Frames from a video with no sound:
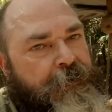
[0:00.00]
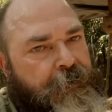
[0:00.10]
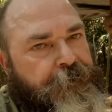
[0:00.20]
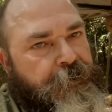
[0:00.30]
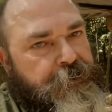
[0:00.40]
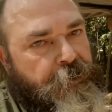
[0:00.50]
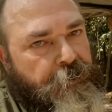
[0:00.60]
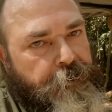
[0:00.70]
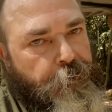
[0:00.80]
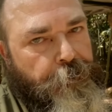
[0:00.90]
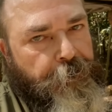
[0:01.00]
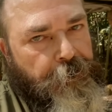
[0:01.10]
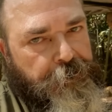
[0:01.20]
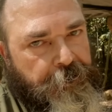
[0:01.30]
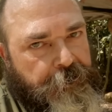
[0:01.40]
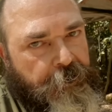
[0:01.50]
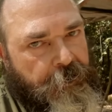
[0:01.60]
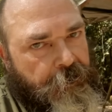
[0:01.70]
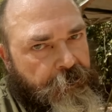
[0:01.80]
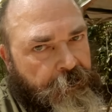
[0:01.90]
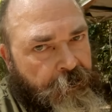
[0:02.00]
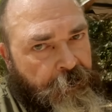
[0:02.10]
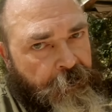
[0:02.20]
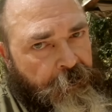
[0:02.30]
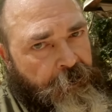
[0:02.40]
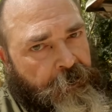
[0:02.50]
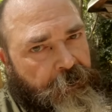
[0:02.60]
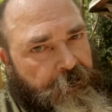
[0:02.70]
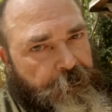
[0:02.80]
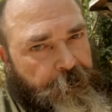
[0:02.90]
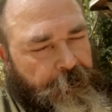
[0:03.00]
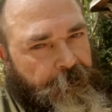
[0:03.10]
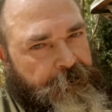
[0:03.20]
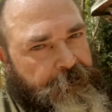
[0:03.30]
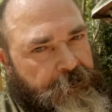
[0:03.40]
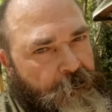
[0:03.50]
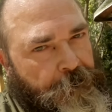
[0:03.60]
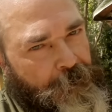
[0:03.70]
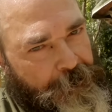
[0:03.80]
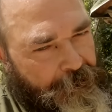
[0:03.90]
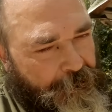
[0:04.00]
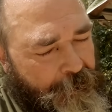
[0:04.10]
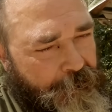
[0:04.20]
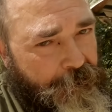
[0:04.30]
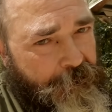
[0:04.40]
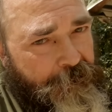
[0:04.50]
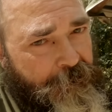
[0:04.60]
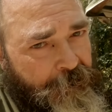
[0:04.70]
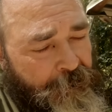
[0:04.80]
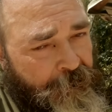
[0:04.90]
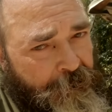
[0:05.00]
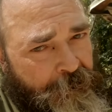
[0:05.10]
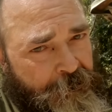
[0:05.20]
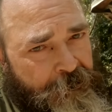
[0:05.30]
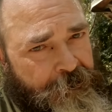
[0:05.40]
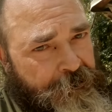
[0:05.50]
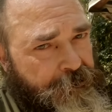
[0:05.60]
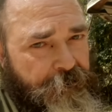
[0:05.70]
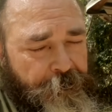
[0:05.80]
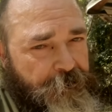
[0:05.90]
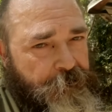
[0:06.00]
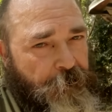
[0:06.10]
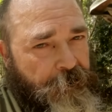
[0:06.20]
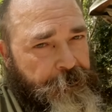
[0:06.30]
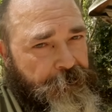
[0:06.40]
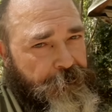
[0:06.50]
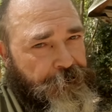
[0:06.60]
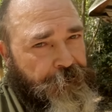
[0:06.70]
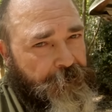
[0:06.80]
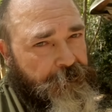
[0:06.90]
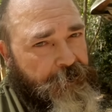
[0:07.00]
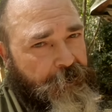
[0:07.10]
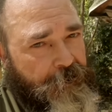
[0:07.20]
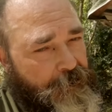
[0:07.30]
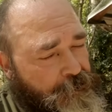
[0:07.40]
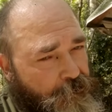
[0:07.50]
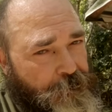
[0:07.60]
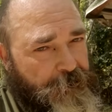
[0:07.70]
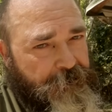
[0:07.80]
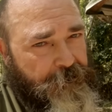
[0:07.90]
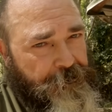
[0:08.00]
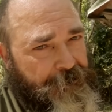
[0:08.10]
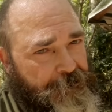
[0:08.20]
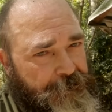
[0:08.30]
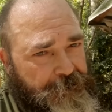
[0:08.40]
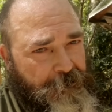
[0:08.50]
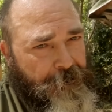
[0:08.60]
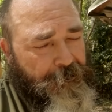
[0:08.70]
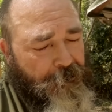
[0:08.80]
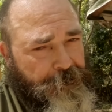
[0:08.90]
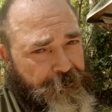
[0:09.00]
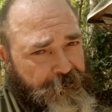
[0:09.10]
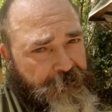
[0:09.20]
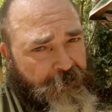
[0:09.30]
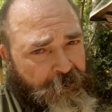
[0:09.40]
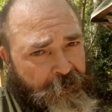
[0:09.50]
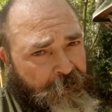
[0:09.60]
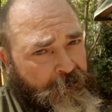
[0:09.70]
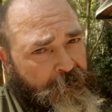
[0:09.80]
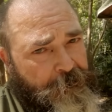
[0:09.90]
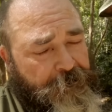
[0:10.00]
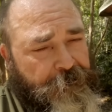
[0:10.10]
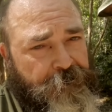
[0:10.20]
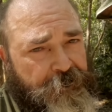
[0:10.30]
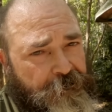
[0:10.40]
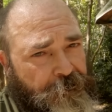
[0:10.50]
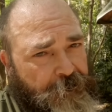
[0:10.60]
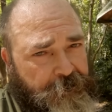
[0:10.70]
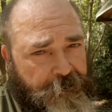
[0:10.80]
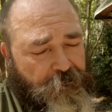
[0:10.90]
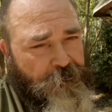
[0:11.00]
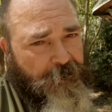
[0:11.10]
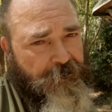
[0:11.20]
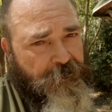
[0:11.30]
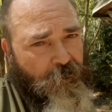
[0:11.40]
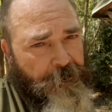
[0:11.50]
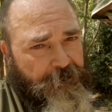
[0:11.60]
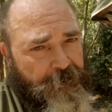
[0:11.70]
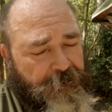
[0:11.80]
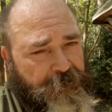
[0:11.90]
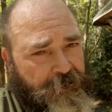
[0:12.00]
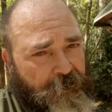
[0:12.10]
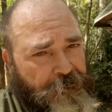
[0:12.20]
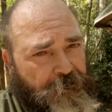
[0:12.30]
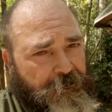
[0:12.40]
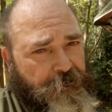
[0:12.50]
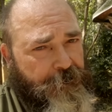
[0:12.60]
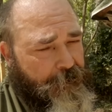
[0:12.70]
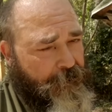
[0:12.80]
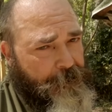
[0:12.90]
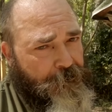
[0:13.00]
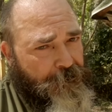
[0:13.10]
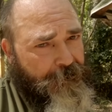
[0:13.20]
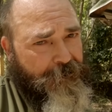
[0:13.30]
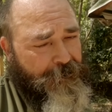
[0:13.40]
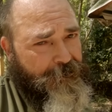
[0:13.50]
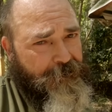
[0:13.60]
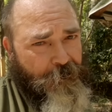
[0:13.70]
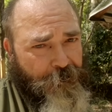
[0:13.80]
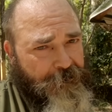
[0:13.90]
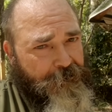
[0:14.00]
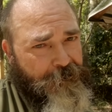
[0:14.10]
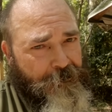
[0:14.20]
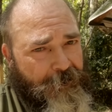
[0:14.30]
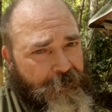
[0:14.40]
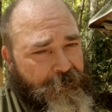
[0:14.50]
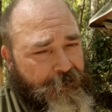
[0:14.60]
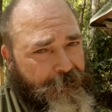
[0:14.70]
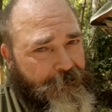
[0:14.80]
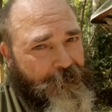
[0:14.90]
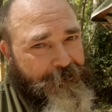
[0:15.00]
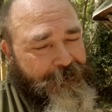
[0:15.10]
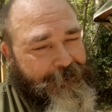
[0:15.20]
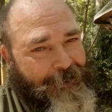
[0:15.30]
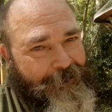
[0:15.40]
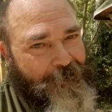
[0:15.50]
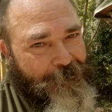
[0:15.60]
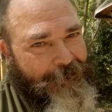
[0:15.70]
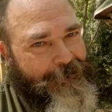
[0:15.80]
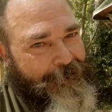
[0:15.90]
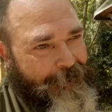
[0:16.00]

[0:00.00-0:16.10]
Do you ever get stuck into a project and you realise at some point, this isn't the best way to be doing things, there's to be simpler, easier and better options. But you've just invested too much time and energy and effort into it at that point that you don't want to turn back, you don't want to start over.